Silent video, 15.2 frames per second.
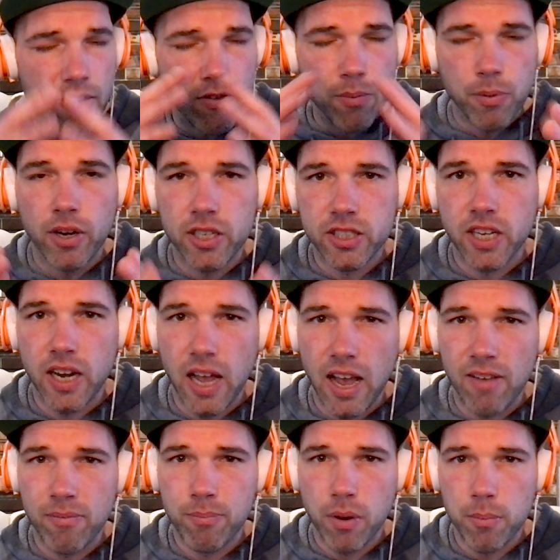Everybody's
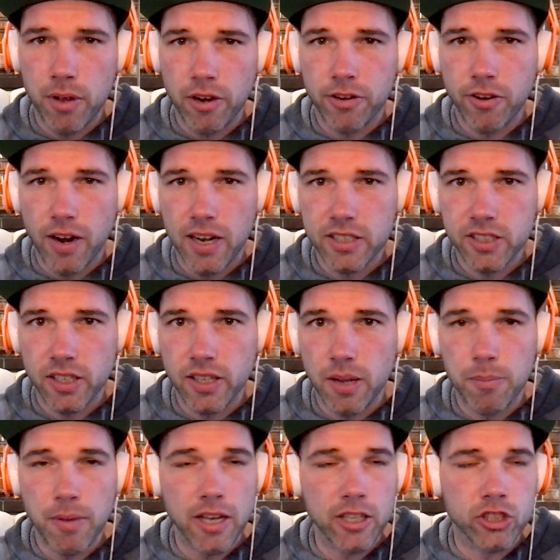gonna have Premiere crash
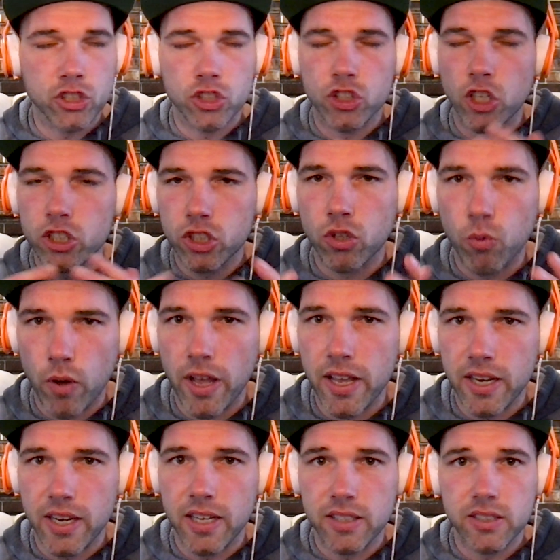on them. It's just the
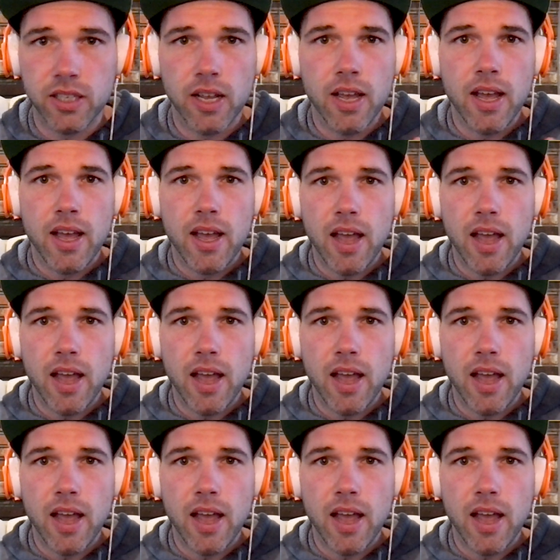way it is.